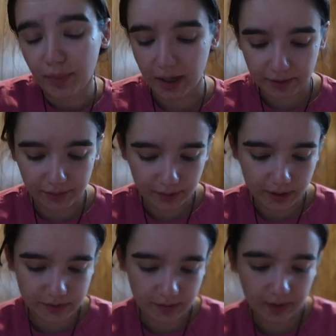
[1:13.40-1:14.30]
I don't know. We're
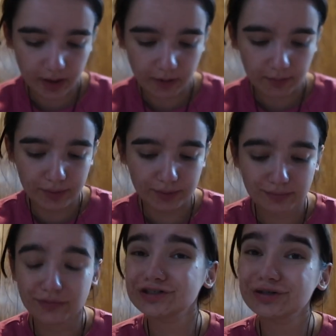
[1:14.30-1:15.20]
gonna do my makeup.
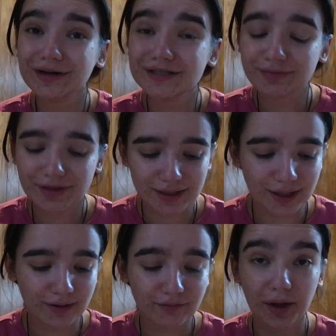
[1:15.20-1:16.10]
I'm gonna show you guys some things that I
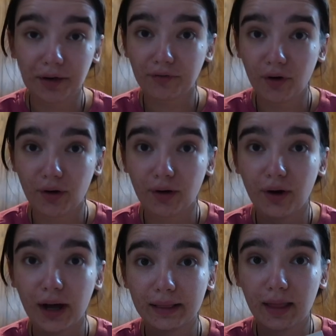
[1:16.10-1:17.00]
have. I have
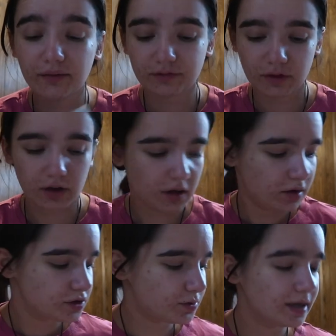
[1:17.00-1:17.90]
all I left.
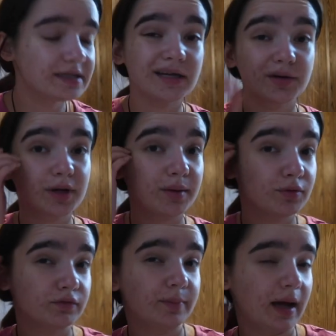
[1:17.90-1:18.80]
So what I did when I
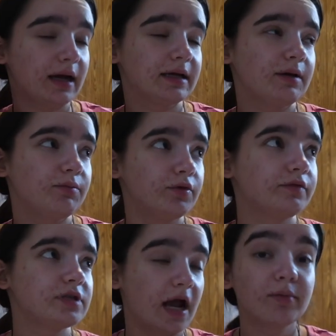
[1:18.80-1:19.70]
moved back,
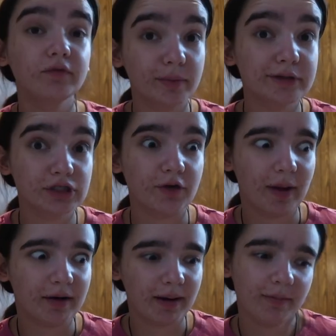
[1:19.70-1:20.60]
moved I moved a bunch of stuff
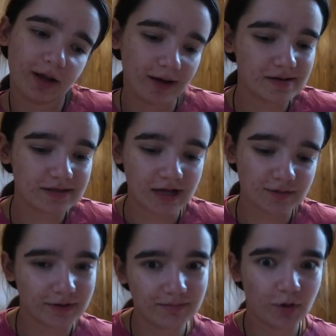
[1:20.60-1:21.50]
back, right? Anyways, as
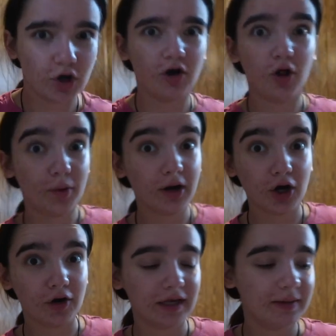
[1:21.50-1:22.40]
we are all aware
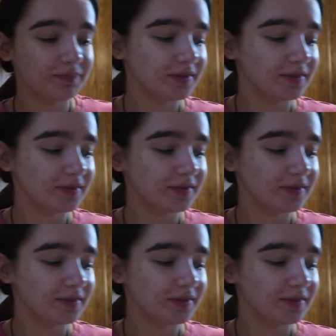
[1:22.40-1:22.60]
currently.